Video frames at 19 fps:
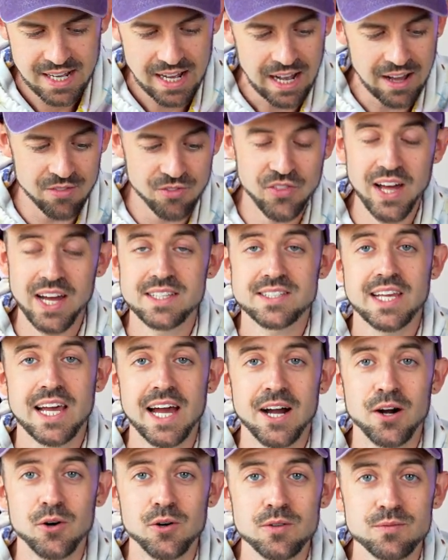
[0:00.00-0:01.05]
And that's
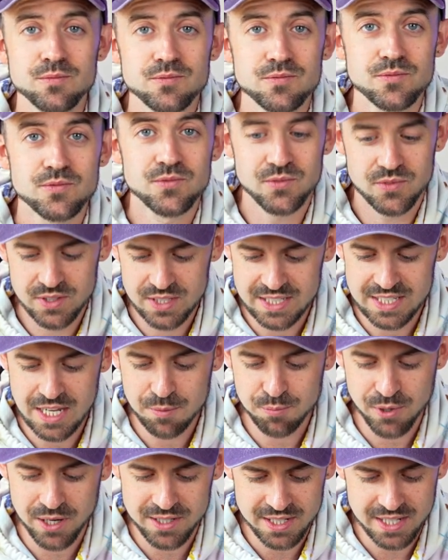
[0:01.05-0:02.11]
how the
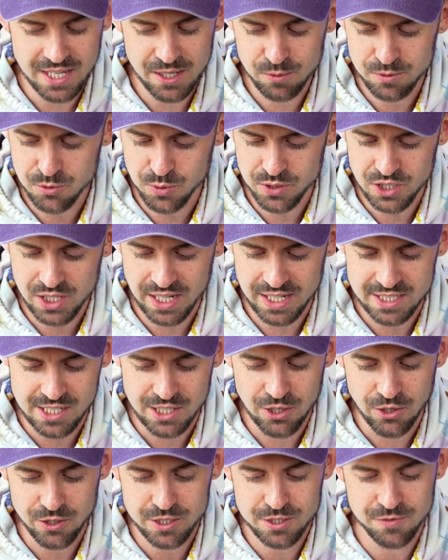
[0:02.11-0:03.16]
Dbrand Killswitch case
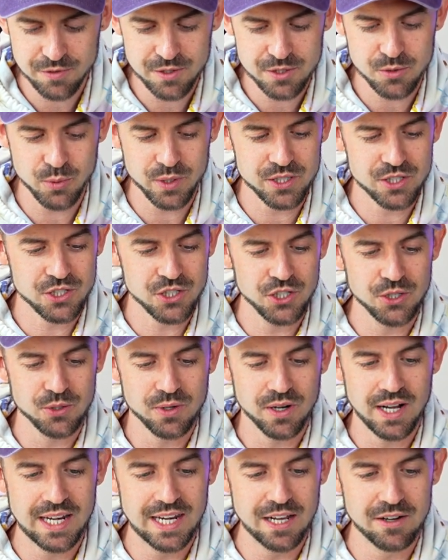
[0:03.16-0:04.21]
looks for the Switch 2.
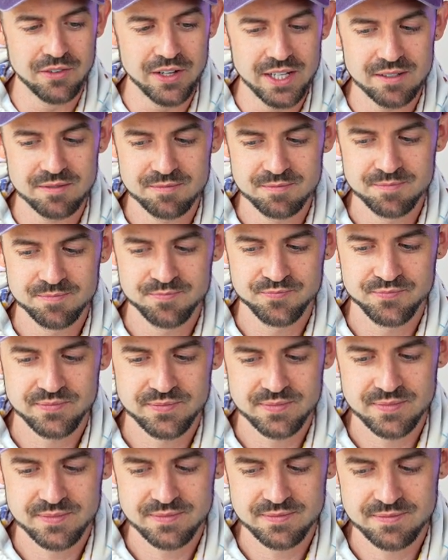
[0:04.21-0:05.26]
I love it.
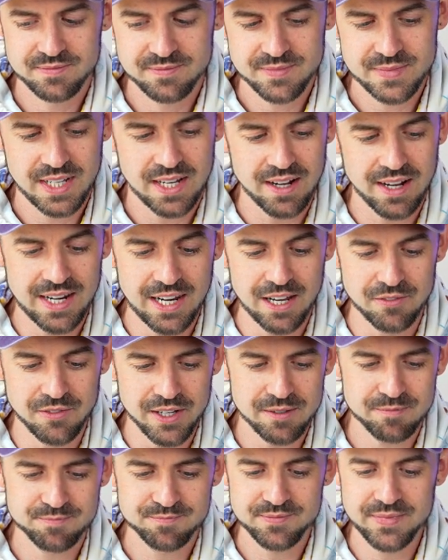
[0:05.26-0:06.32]
I love
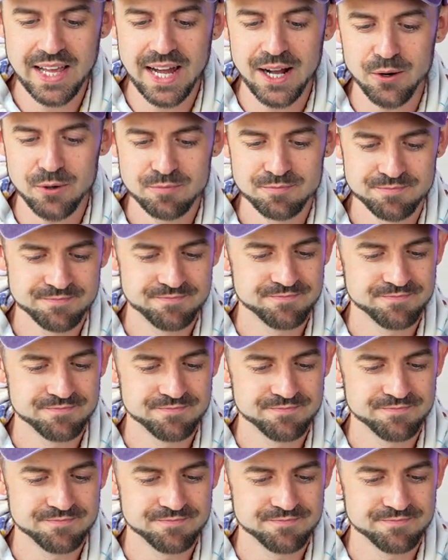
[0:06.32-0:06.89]
it. Now,